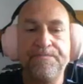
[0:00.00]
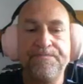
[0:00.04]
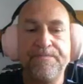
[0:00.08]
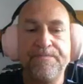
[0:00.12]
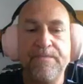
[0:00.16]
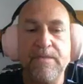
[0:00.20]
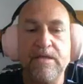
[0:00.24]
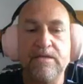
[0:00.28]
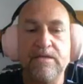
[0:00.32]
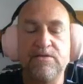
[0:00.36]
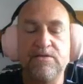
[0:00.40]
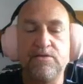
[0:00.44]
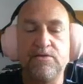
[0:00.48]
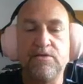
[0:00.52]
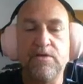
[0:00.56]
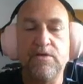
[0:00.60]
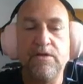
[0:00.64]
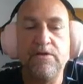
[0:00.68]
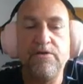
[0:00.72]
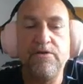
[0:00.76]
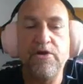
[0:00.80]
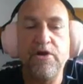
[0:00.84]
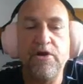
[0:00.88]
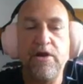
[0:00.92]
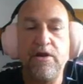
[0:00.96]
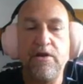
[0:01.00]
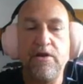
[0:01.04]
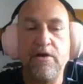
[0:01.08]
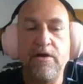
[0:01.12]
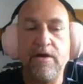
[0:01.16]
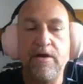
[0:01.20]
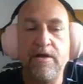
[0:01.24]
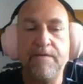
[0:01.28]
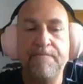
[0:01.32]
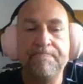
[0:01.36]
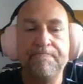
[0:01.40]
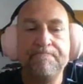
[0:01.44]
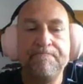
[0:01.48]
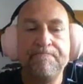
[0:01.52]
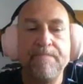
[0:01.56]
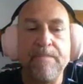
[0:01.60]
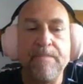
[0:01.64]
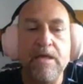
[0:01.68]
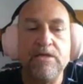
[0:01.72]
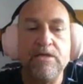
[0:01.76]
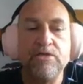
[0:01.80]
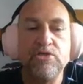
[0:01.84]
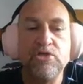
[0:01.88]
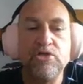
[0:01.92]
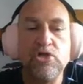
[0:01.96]
So $1.99
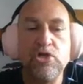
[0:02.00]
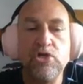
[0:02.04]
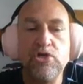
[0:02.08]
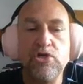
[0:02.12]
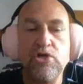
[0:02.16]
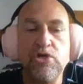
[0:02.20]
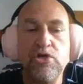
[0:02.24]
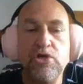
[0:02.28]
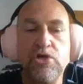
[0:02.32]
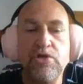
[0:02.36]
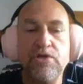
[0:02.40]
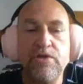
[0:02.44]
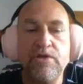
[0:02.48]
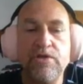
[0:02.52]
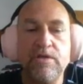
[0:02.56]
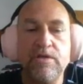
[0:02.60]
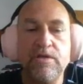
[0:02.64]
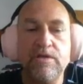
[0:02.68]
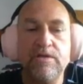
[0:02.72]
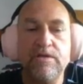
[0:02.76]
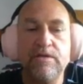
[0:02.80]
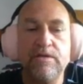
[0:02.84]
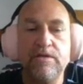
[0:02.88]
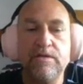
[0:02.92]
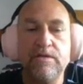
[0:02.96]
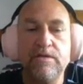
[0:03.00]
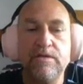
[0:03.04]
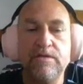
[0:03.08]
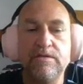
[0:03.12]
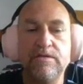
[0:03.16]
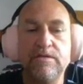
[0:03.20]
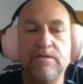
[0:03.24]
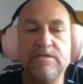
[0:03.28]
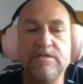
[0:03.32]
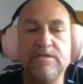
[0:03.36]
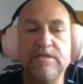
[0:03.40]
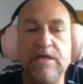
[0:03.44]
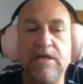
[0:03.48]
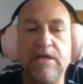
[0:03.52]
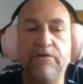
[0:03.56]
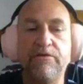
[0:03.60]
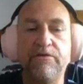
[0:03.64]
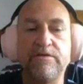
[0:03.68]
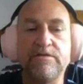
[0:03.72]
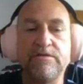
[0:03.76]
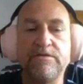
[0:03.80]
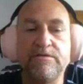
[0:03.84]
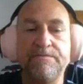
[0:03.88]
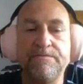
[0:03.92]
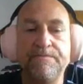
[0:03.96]
to learn the
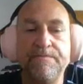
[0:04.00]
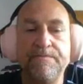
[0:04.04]
secrets.